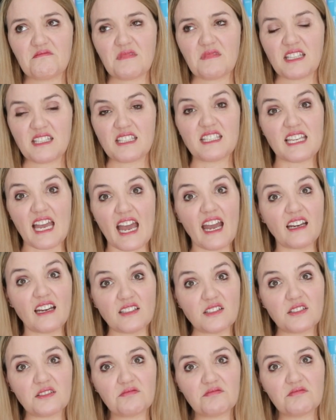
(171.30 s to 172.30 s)
it's
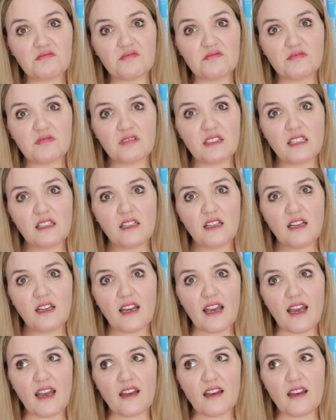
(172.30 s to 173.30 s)
sad.
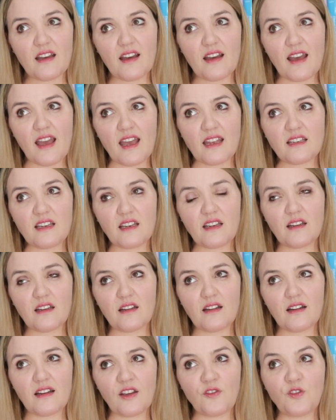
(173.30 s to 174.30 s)
And
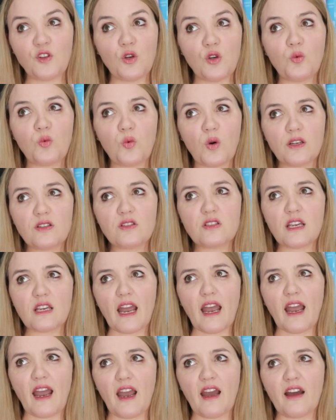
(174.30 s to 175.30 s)
if you want to
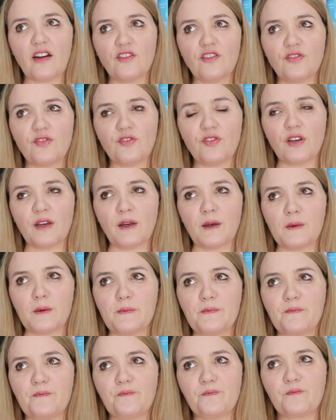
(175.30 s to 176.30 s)
have
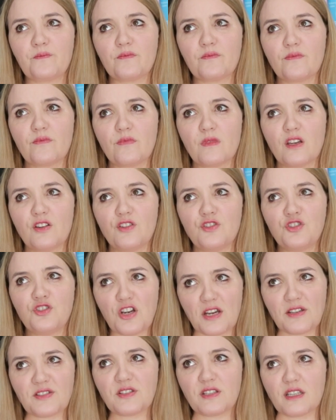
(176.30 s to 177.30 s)

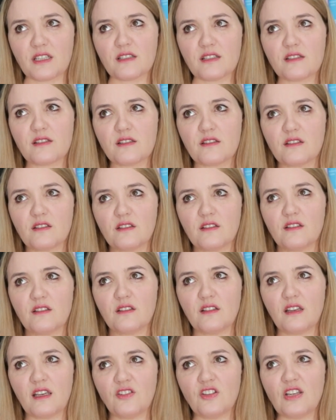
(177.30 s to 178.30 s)
justice
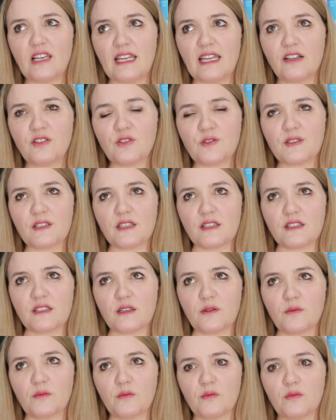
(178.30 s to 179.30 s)
in the legal
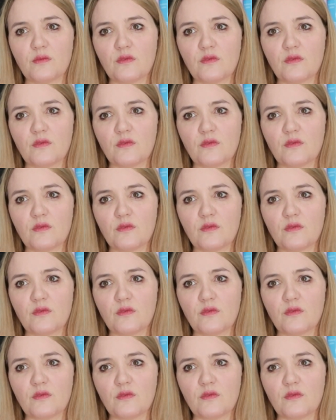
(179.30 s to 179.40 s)
system,